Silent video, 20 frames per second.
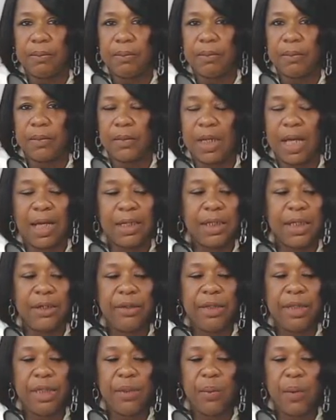I
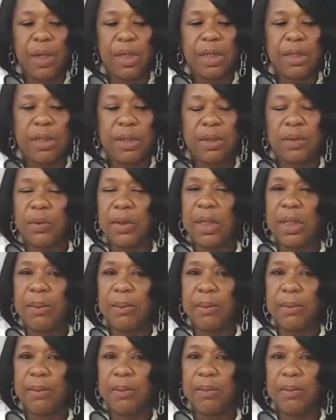literally wanted to scream.
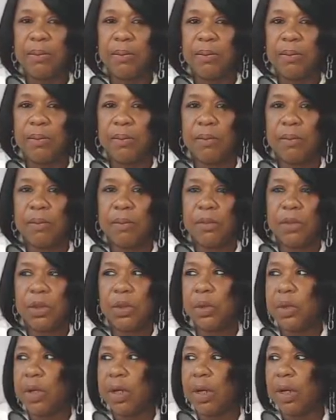2
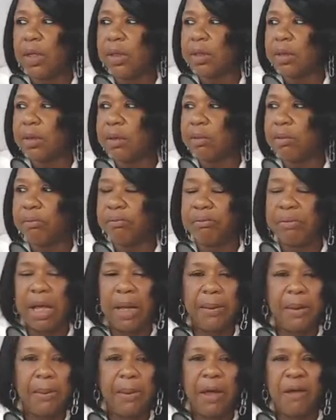girls,
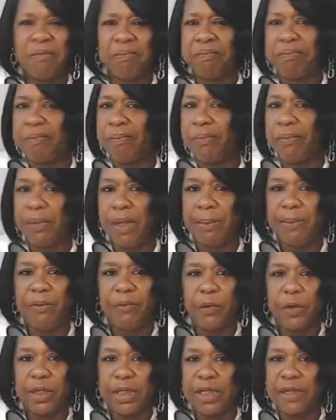probably about maybe
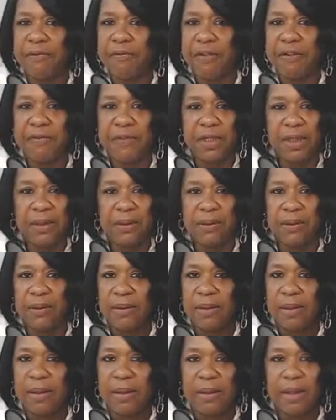14, 15.
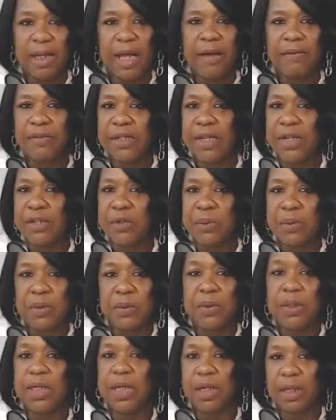The conversation was
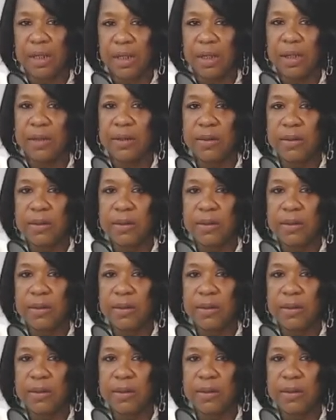ridiculous.